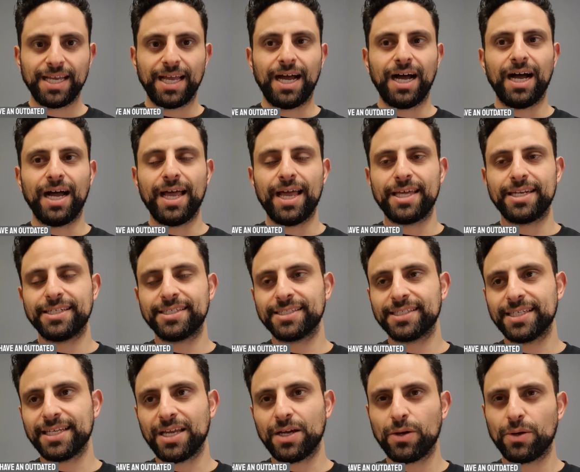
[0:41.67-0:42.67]
and
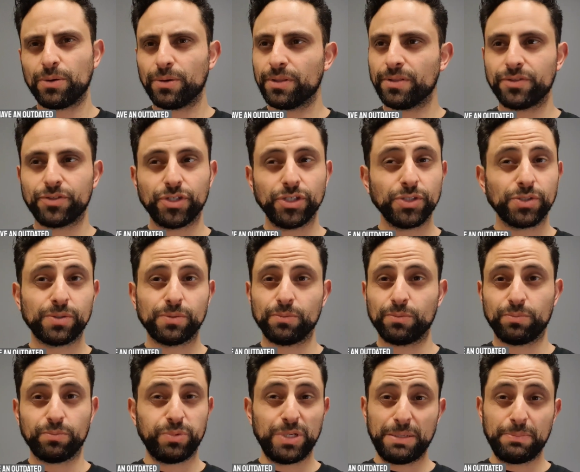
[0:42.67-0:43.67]

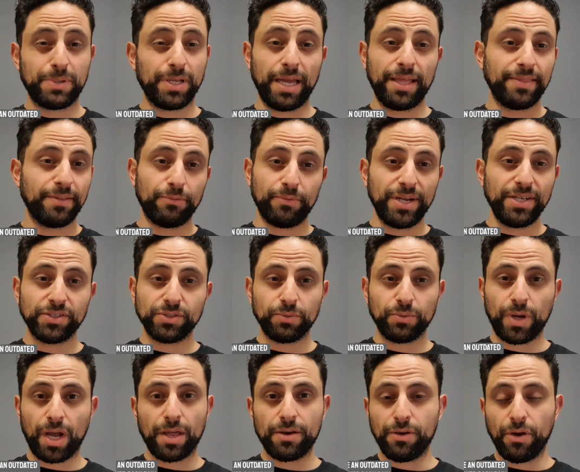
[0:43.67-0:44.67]
the
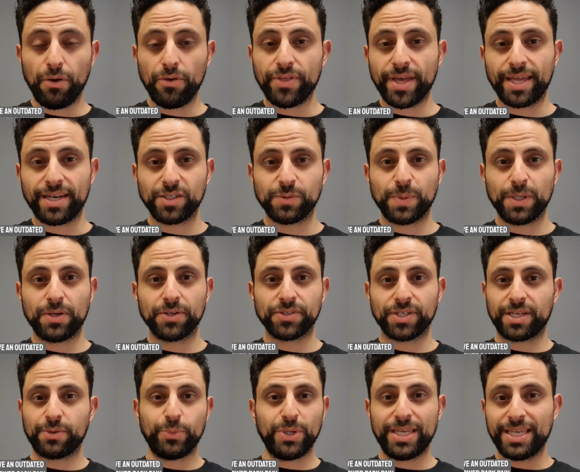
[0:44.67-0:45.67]
reason I know that is because
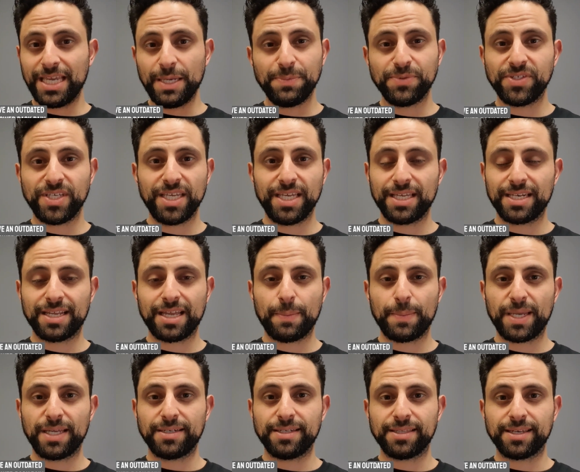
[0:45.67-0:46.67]
we keep seeing it
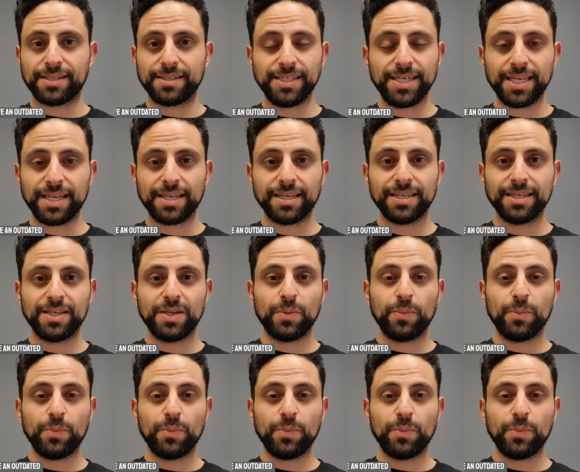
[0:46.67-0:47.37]
coming into the clinic.